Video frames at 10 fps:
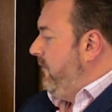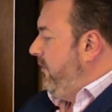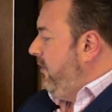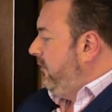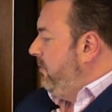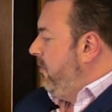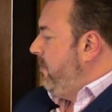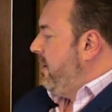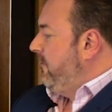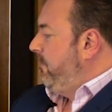the very small
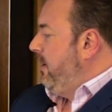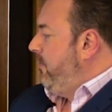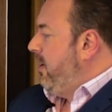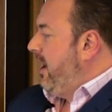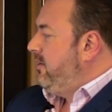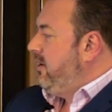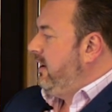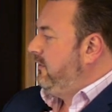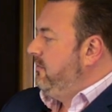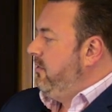amount of people
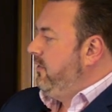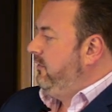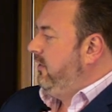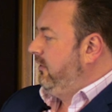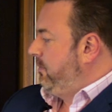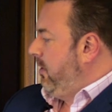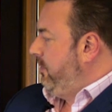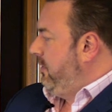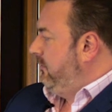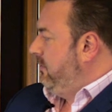actually get to more than six
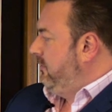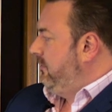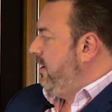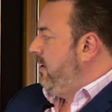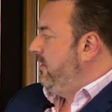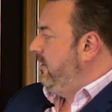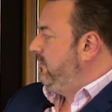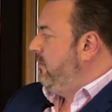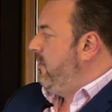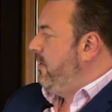properties, which is around
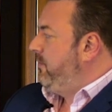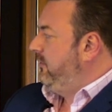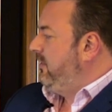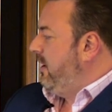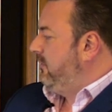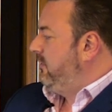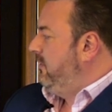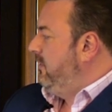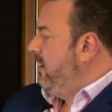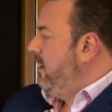less than
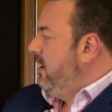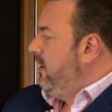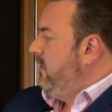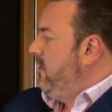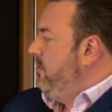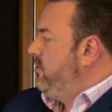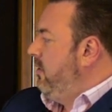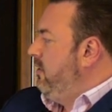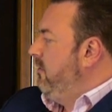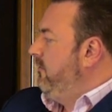1%. You know, the
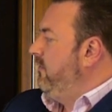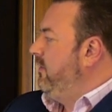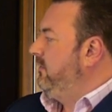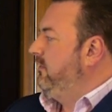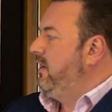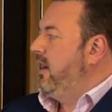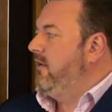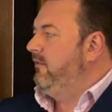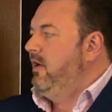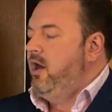majority of investors
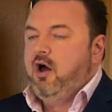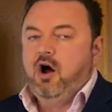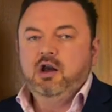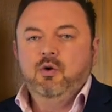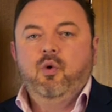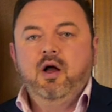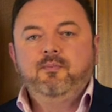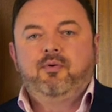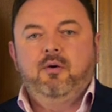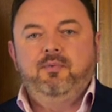have only
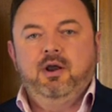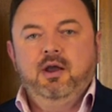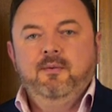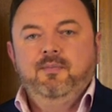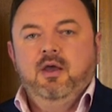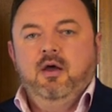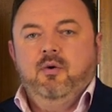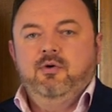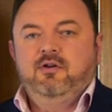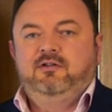one property,
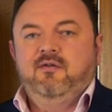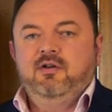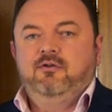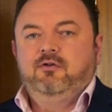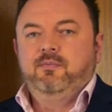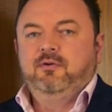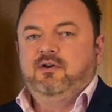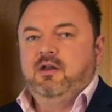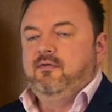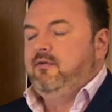which is
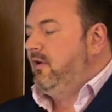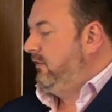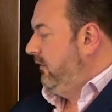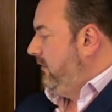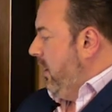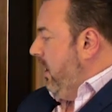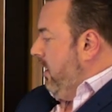72% of investors.